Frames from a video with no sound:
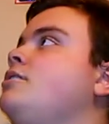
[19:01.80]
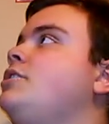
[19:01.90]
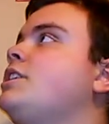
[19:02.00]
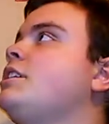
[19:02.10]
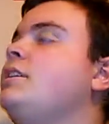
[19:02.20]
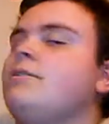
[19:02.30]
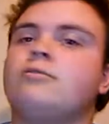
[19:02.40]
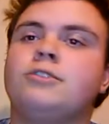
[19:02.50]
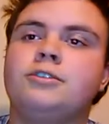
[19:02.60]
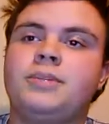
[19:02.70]
Chicken liver
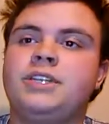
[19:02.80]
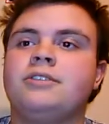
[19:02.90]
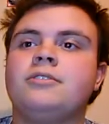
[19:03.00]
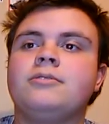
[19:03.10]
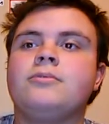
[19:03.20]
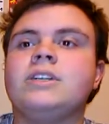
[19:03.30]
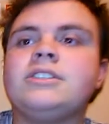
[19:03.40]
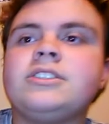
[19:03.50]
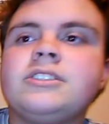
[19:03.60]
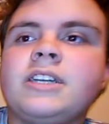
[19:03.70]
root beer,
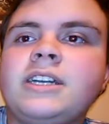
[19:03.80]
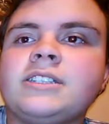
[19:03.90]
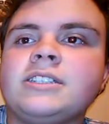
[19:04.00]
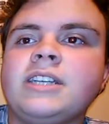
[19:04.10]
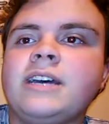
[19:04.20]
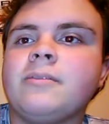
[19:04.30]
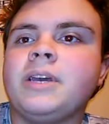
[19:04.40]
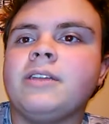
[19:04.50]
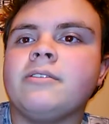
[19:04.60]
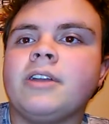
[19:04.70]
which I actually have a
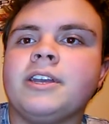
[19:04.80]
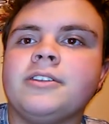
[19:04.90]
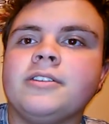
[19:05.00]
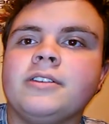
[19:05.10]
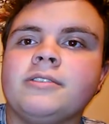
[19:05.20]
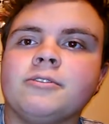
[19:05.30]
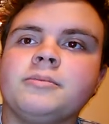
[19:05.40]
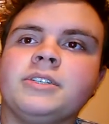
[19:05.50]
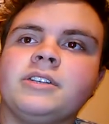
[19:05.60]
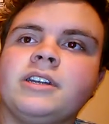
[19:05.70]
bait right here in
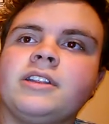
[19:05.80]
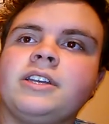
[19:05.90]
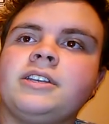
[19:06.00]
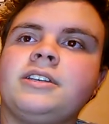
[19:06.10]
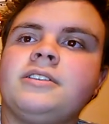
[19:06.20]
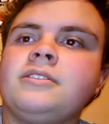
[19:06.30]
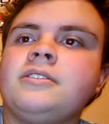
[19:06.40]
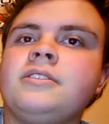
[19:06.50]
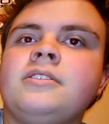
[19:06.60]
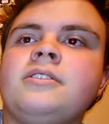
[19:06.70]
root beer, I think.
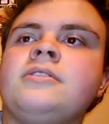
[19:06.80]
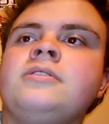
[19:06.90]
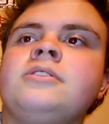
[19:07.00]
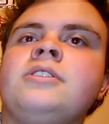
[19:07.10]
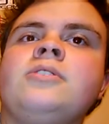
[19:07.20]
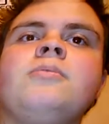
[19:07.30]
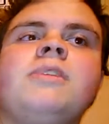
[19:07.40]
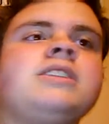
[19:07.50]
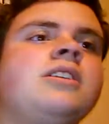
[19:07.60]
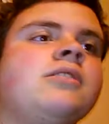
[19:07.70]
Nope,
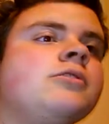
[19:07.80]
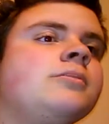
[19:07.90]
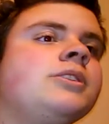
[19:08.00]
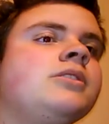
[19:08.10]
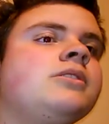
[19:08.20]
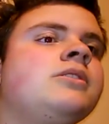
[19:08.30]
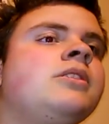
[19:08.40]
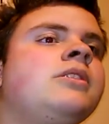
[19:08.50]
that's not root beer.